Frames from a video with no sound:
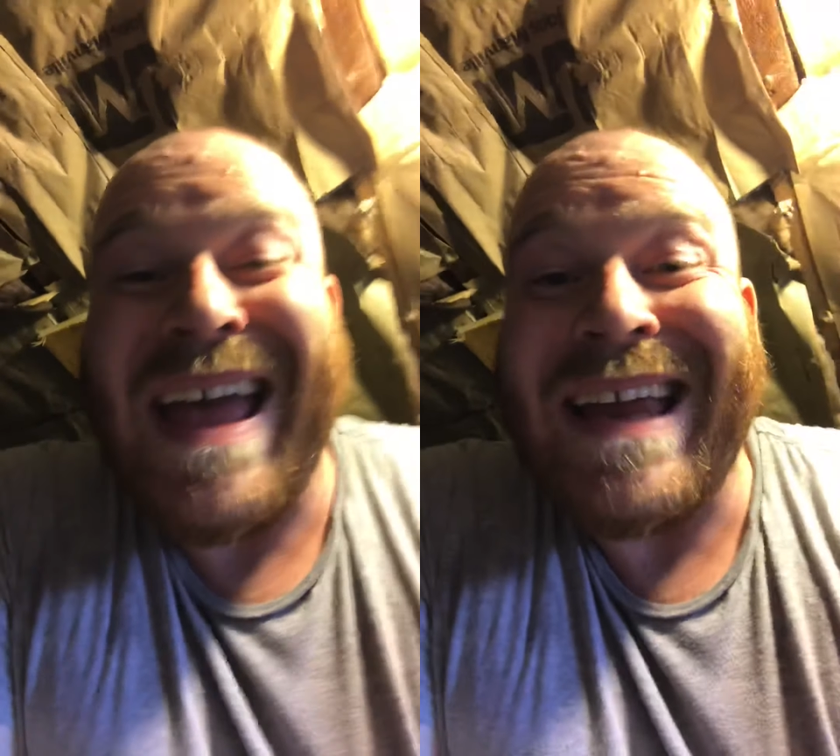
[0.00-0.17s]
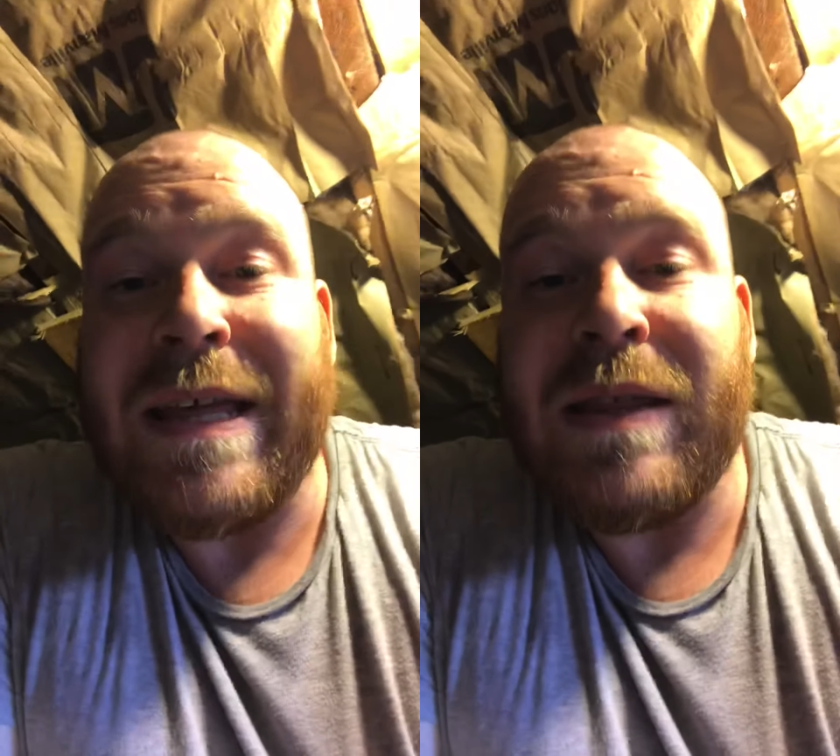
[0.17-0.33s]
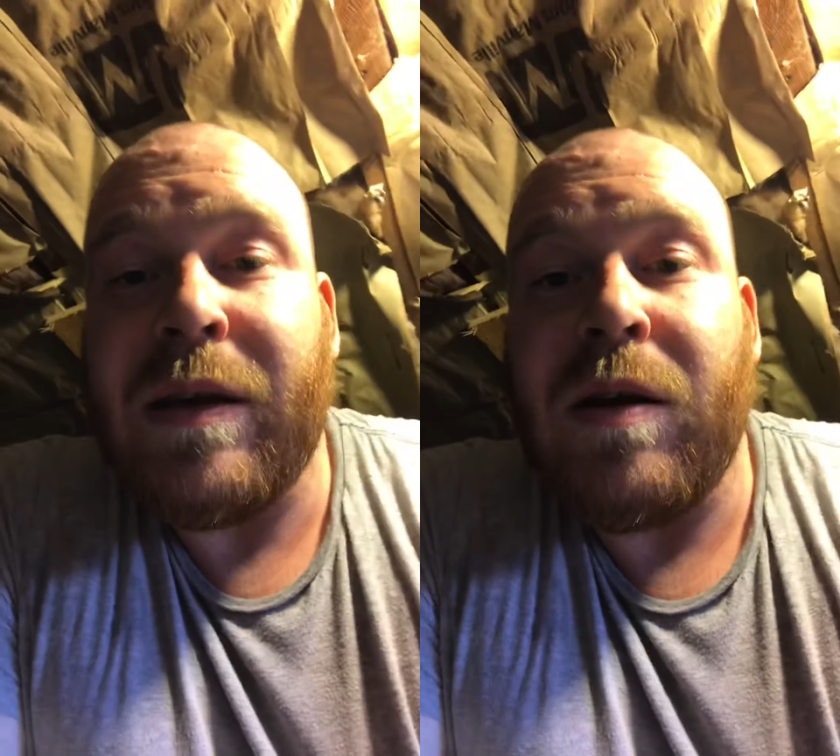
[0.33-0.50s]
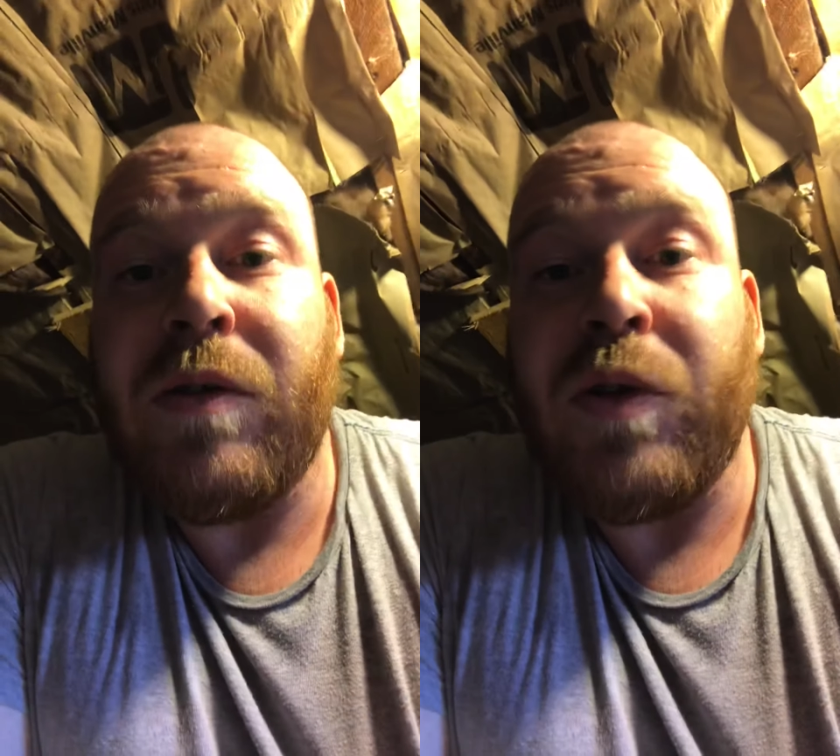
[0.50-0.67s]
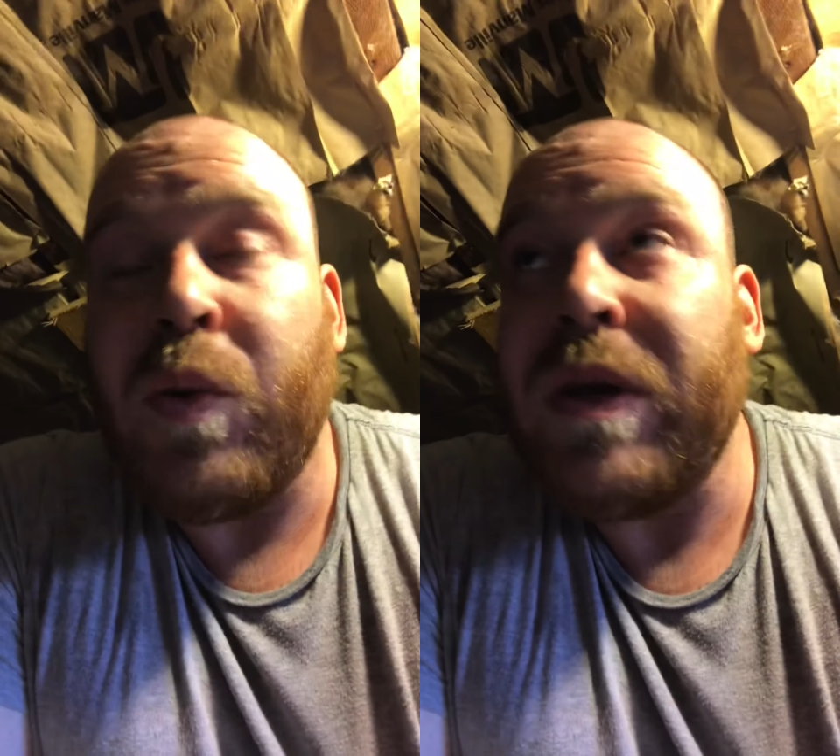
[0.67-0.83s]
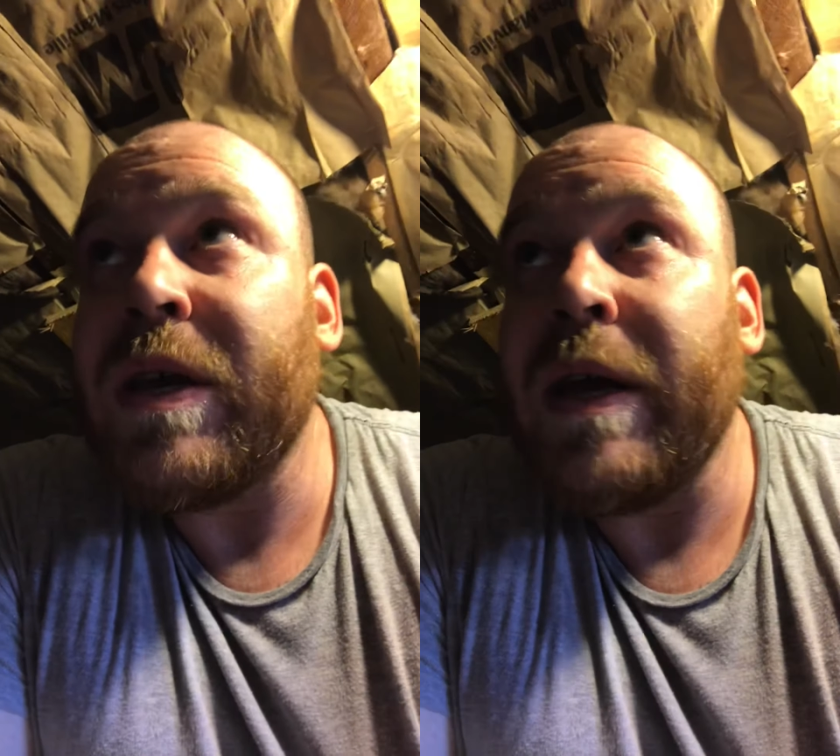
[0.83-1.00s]
anything on the
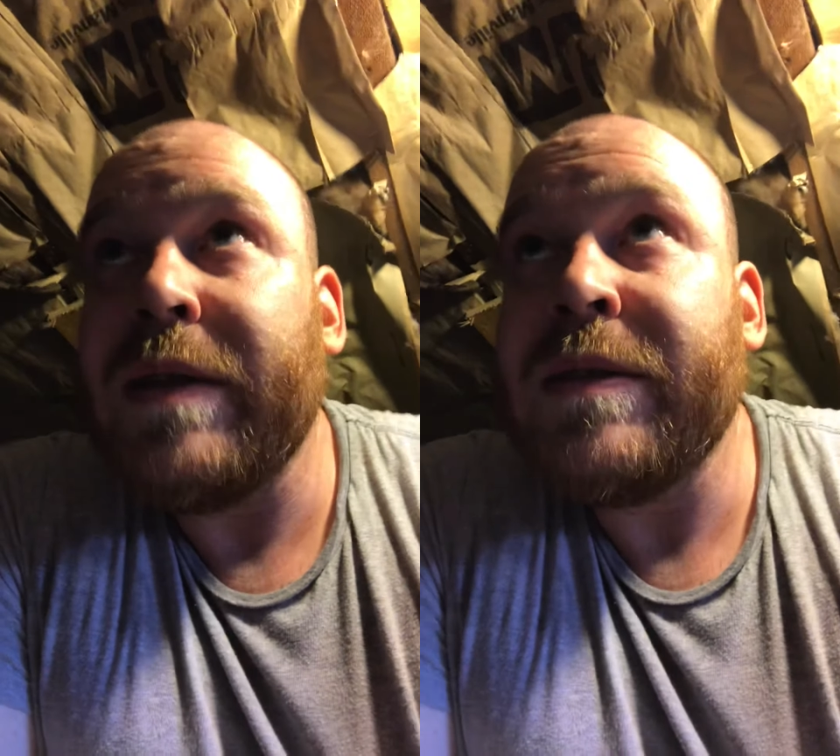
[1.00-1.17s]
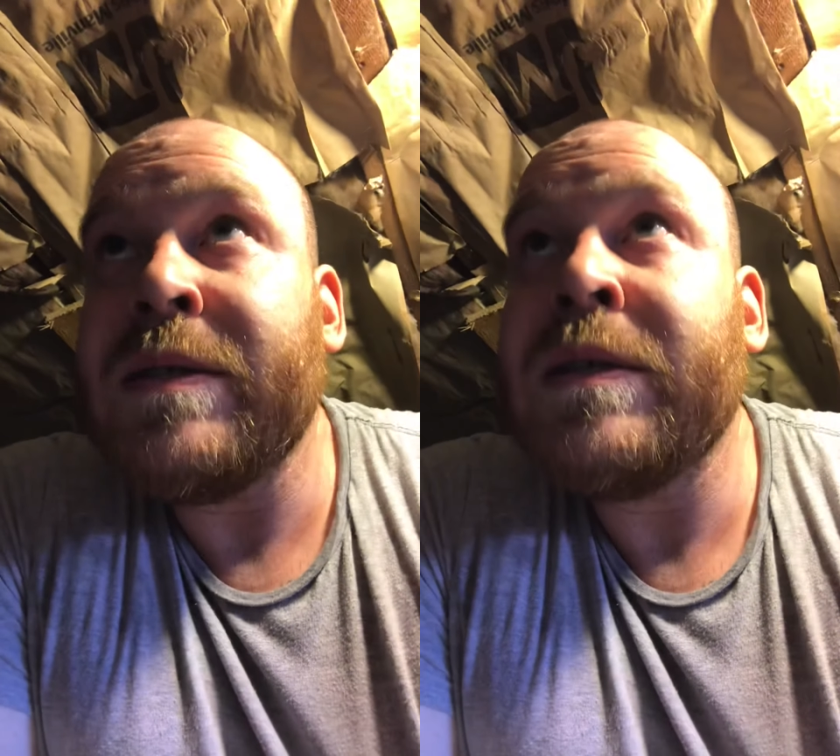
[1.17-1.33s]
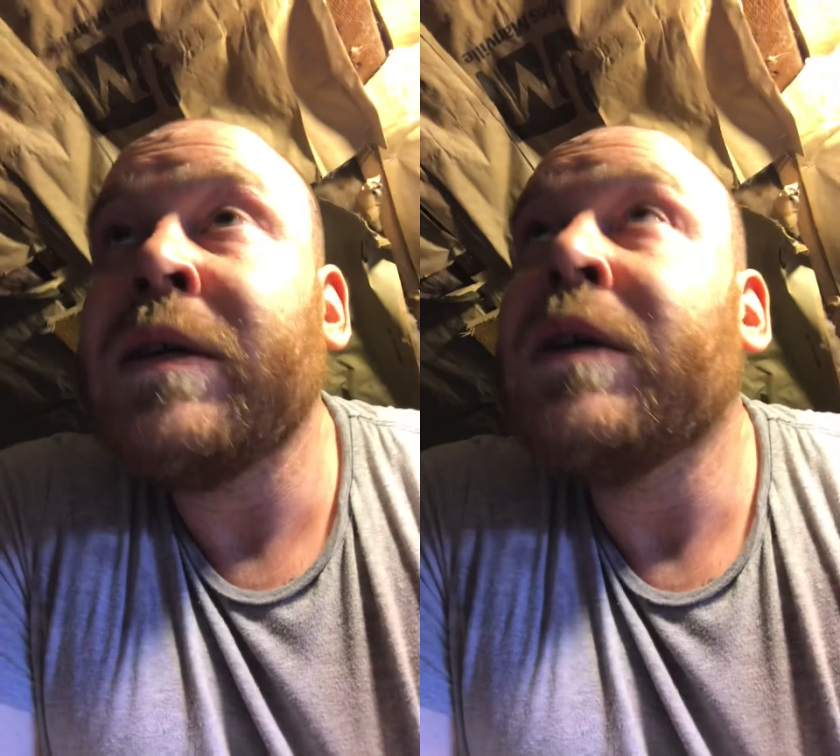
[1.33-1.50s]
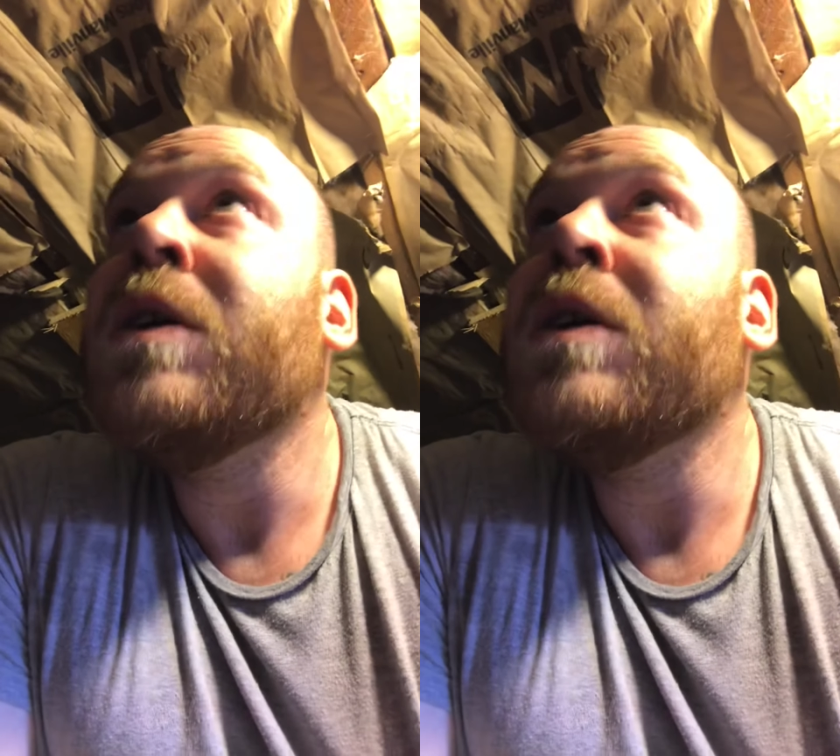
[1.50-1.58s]
weekends.